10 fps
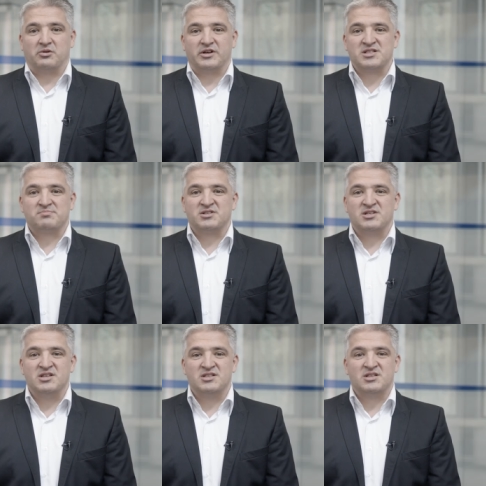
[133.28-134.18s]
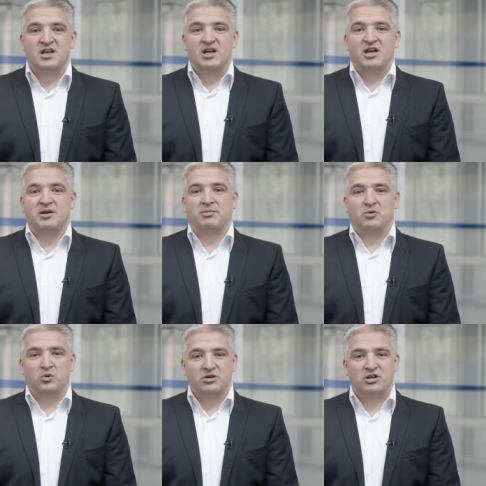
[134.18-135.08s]
our expertise and
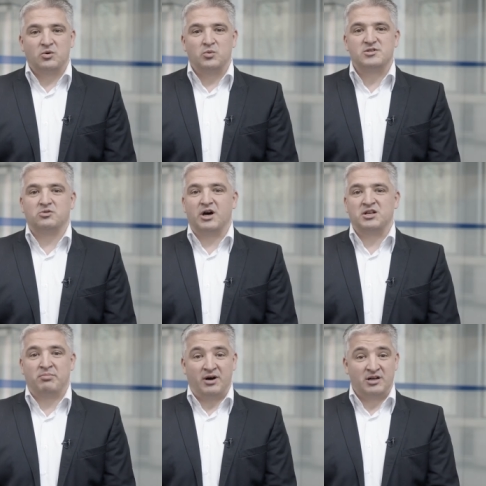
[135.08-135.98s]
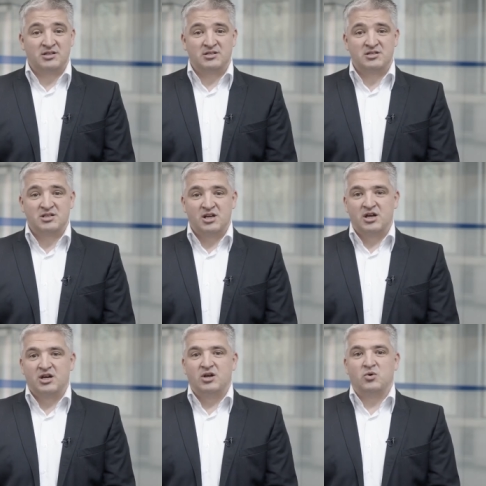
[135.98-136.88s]
by working with the right partners,
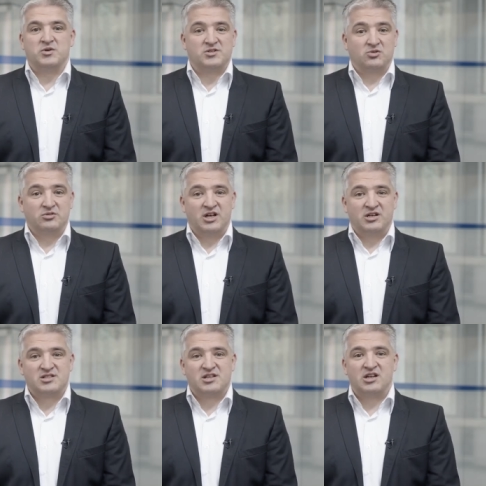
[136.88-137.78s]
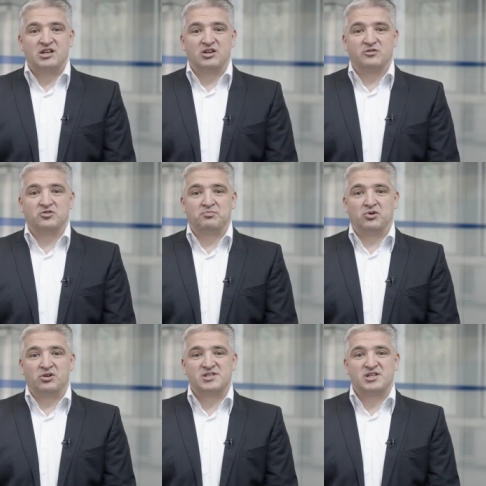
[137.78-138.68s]
with a good understanding of the
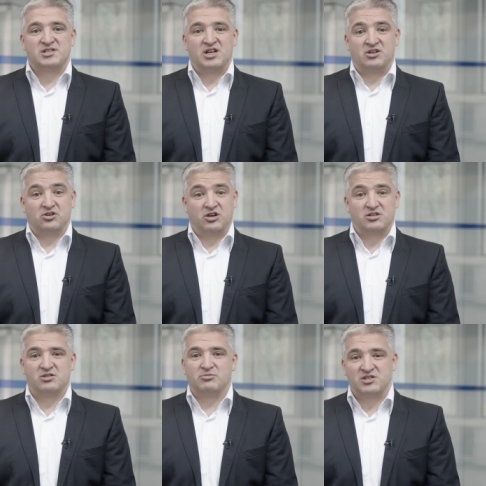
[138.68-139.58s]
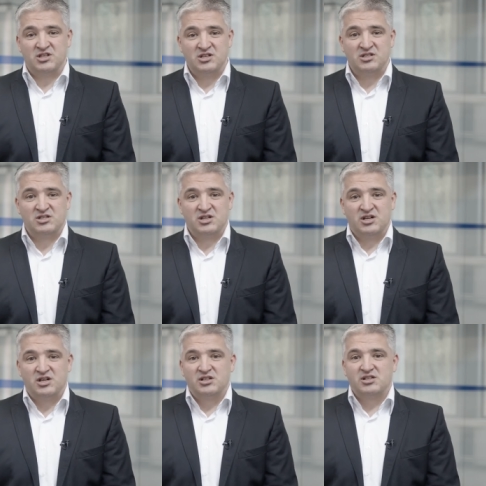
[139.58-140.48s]
process and the customer's needs,
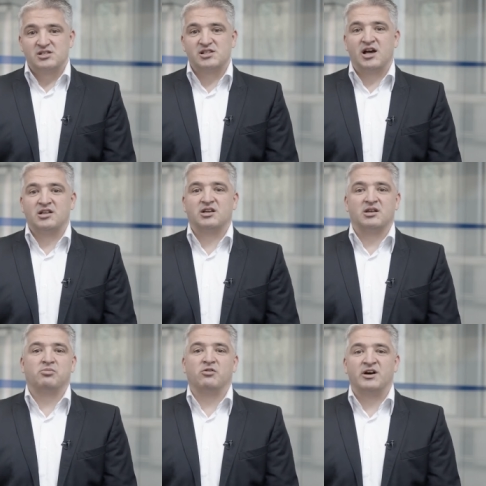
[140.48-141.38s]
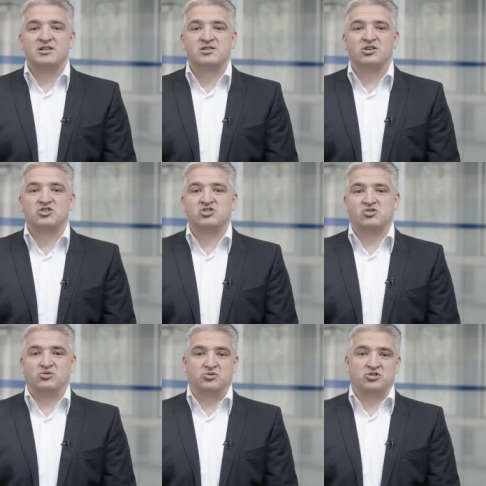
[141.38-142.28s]
SKAN can provide such
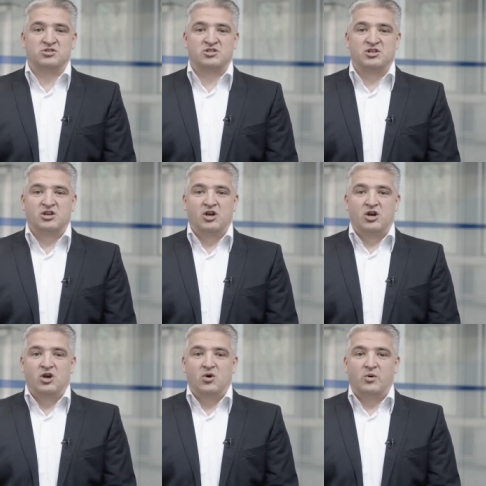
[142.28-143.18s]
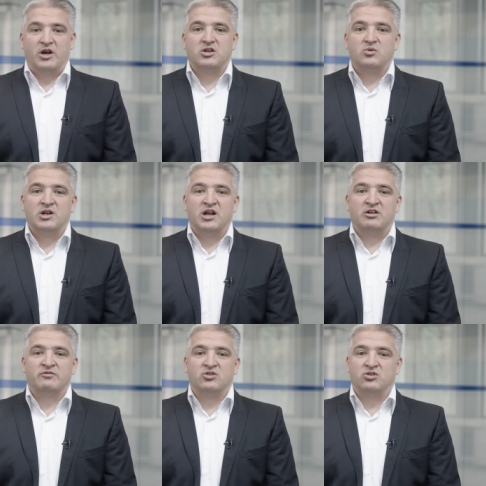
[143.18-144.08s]
solutions where you will
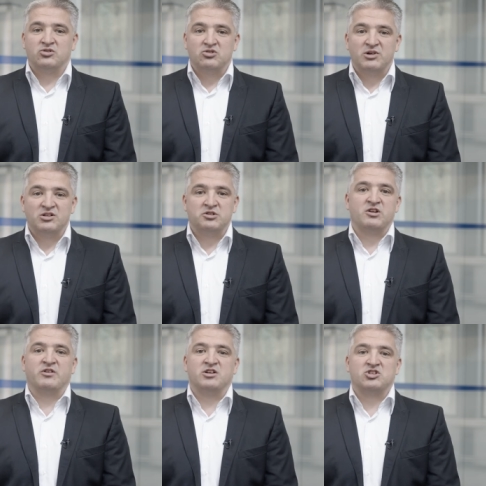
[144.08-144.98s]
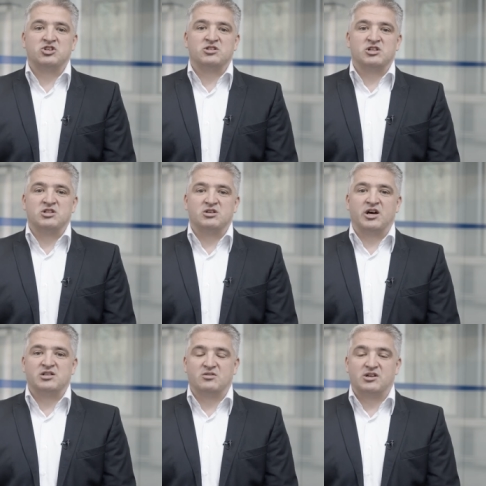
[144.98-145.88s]
have no human interventions in the
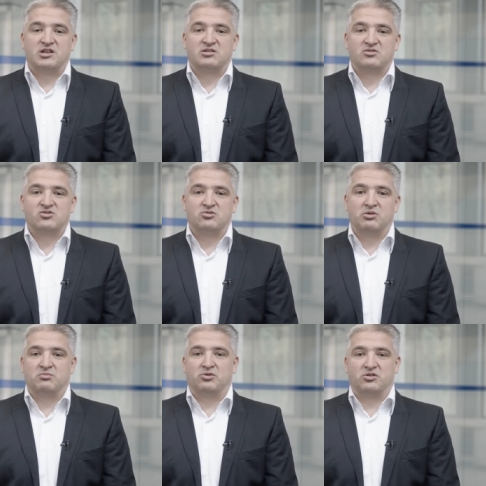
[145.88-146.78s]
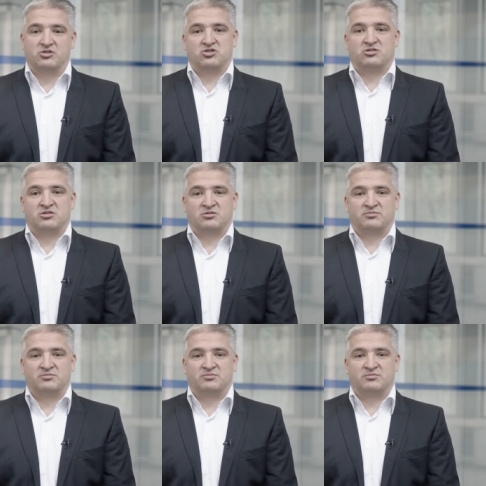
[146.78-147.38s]
isolators during production.